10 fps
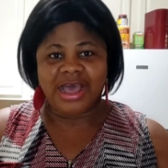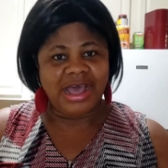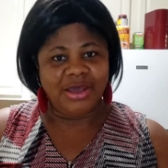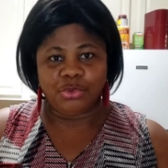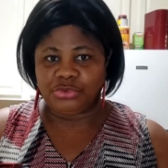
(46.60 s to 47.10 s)

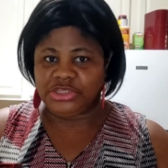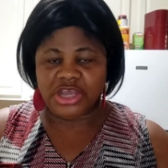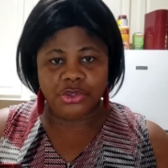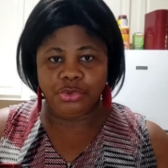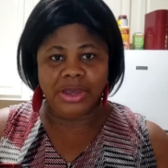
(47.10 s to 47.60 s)
I will
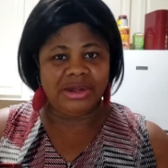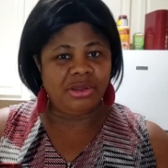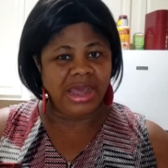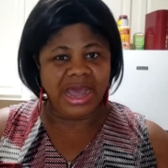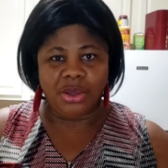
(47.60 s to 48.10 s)
tell you and
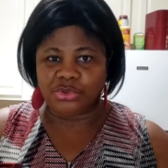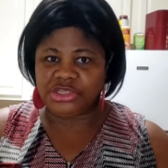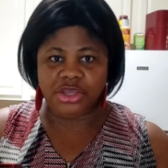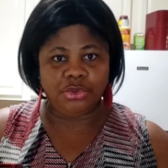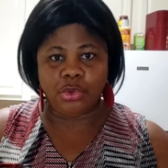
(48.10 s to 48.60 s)
I'll
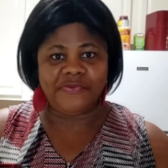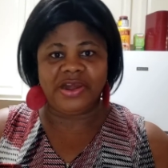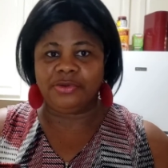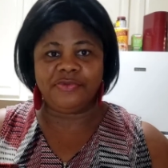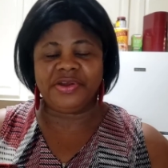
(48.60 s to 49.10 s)
tell you over
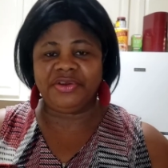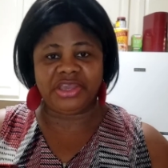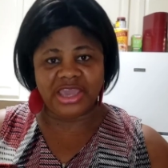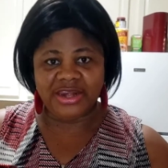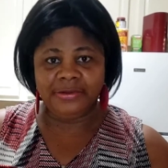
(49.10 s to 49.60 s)
and over
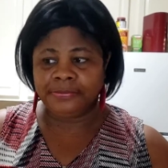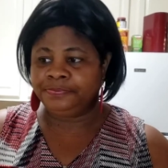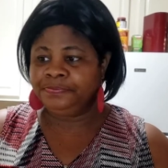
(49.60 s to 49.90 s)
again